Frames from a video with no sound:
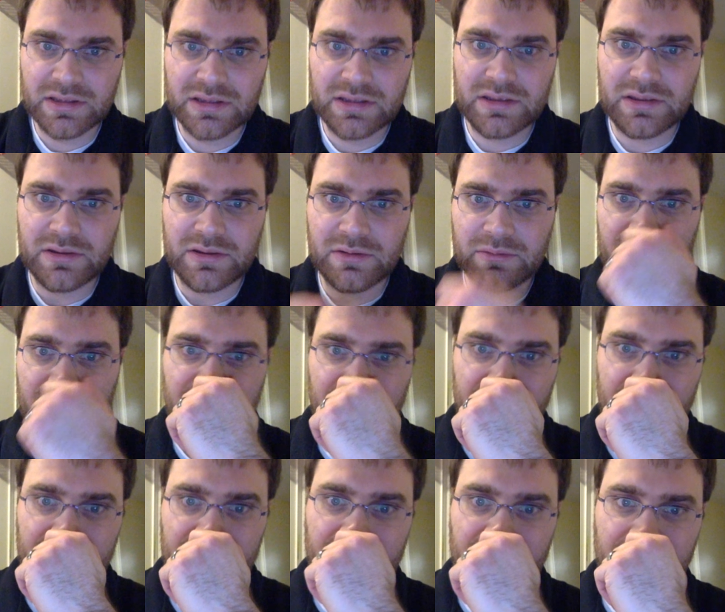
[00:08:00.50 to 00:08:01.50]
Here we
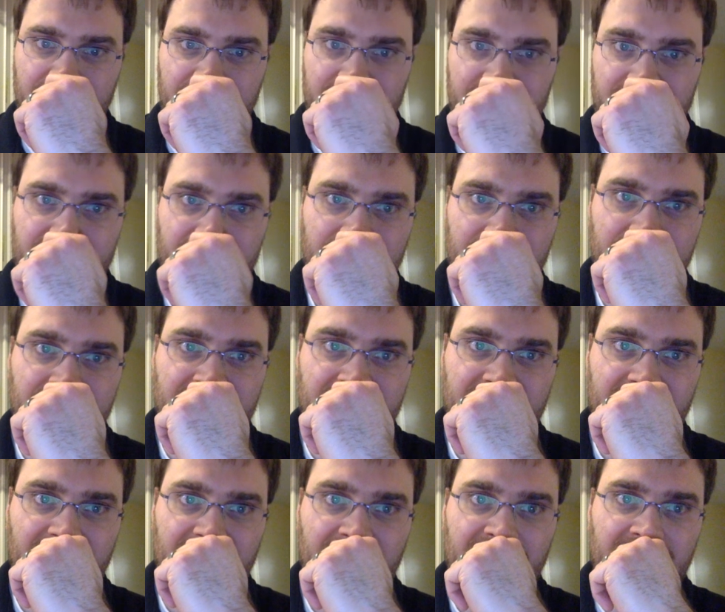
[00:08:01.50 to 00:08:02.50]
go. So I'm going to zoom
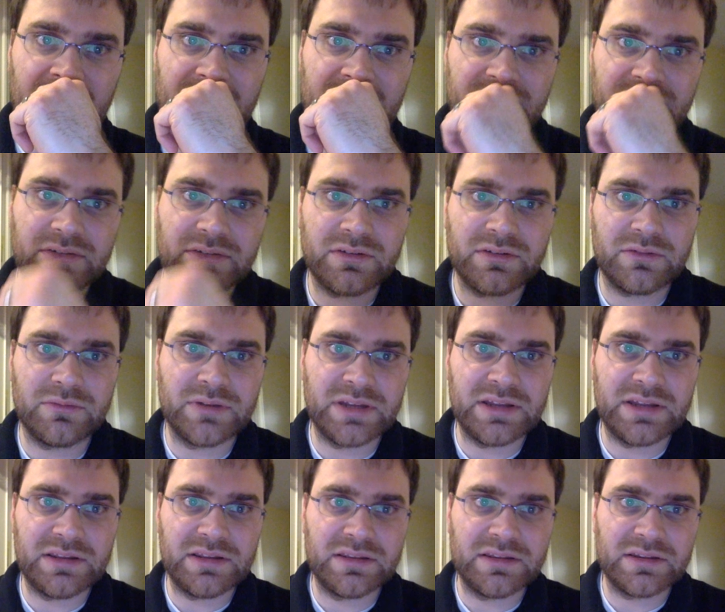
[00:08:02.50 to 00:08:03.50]
in. I actually don't
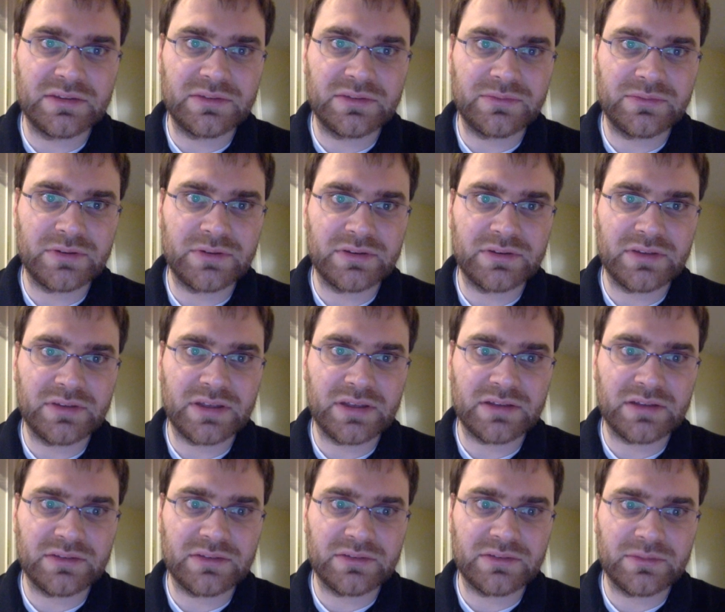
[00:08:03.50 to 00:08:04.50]
need this for a
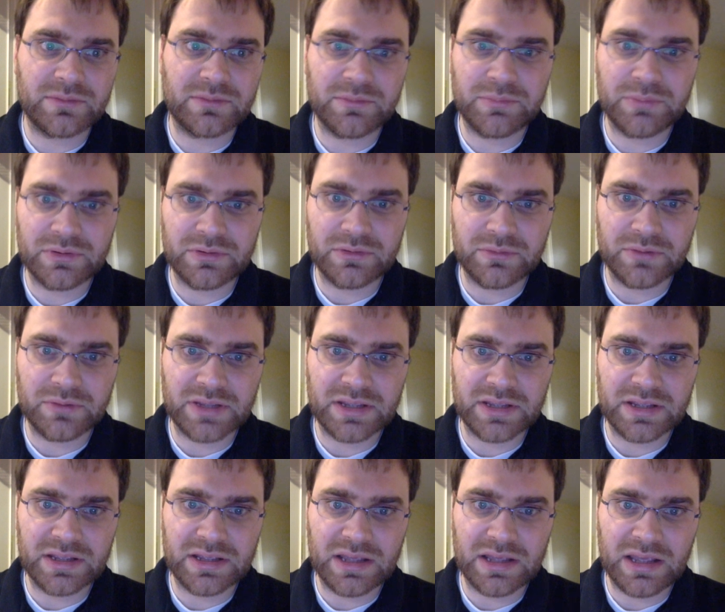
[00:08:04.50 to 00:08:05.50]
second, so I'm going to put it
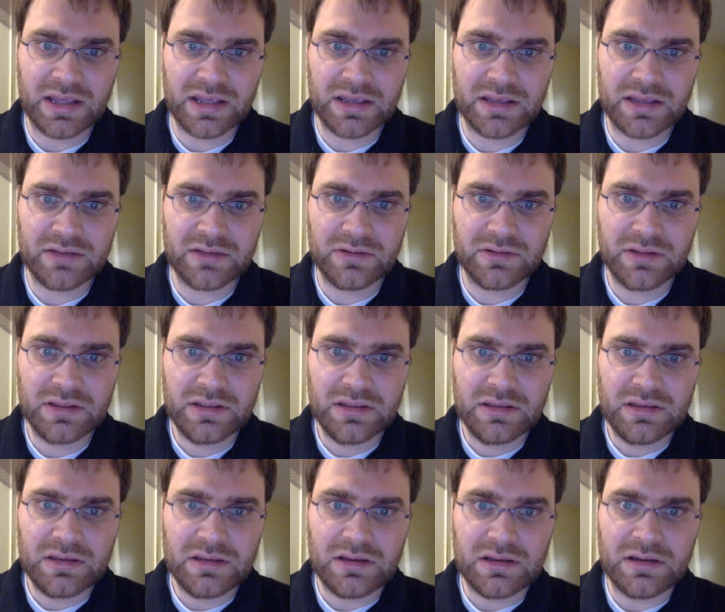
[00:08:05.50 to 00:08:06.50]
away. And
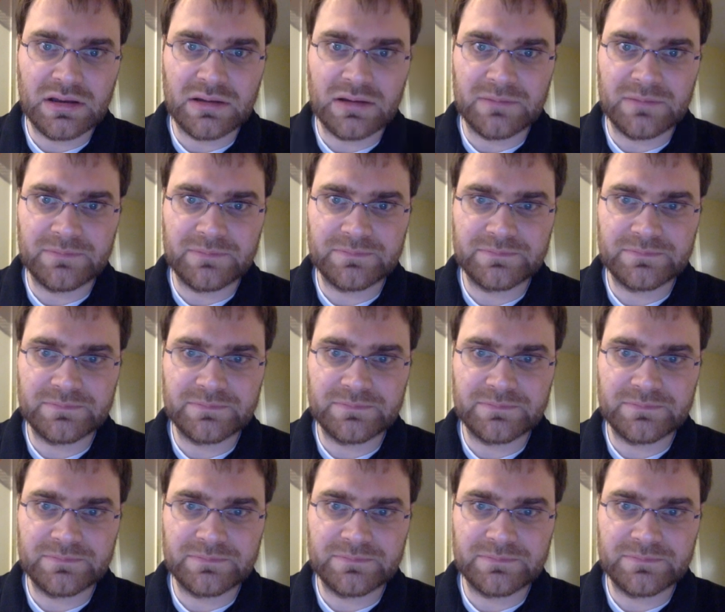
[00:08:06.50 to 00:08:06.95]
if